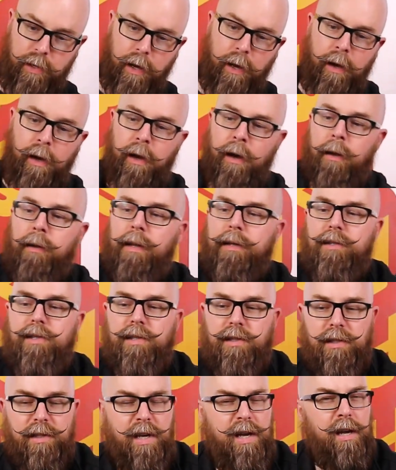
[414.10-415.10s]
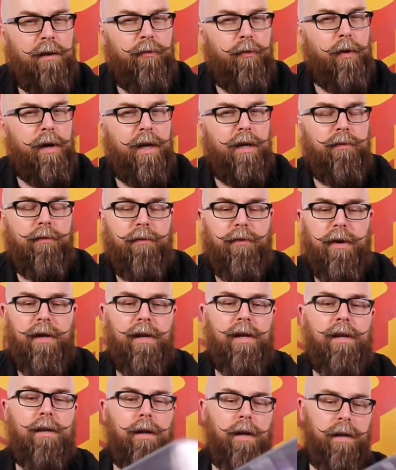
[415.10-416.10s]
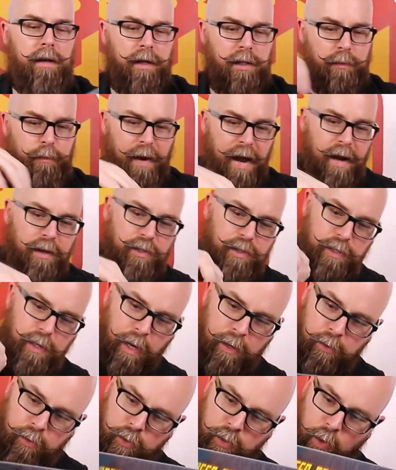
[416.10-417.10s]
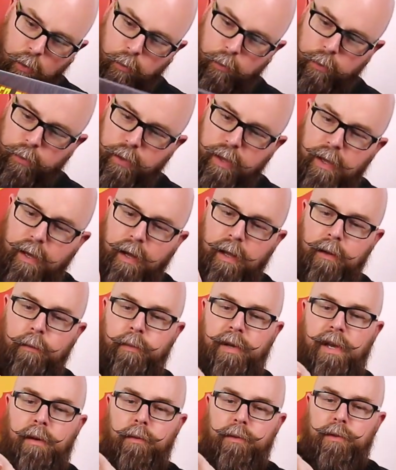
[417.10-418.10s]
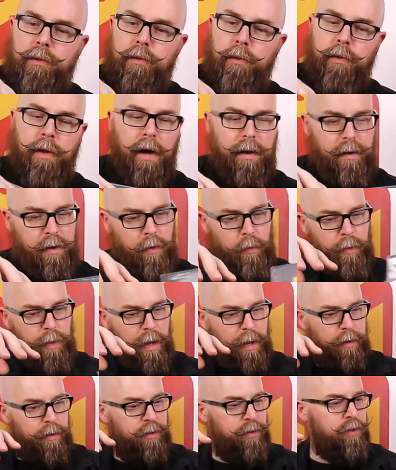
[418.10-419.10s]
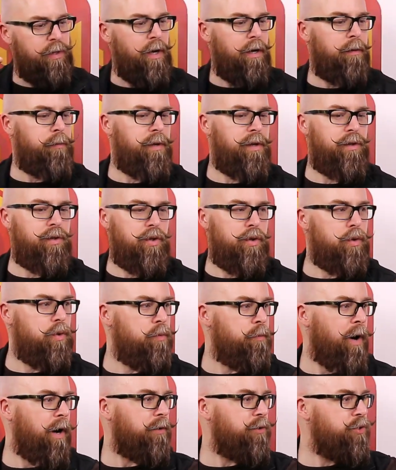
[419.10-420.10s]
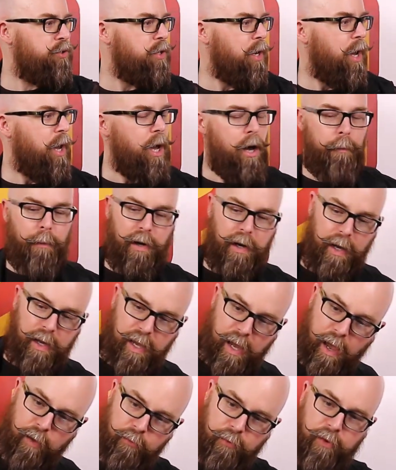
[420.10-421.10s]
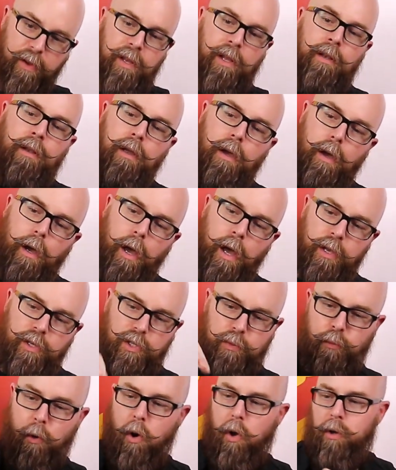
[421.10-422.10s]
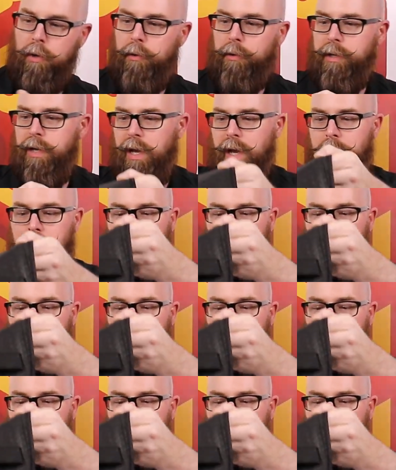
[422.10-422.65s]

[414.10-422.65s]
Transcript: let's see if we can fit in an expansion. I don't think I'll be able to do that. No, that is going to be too much. But I can fit in a smaller game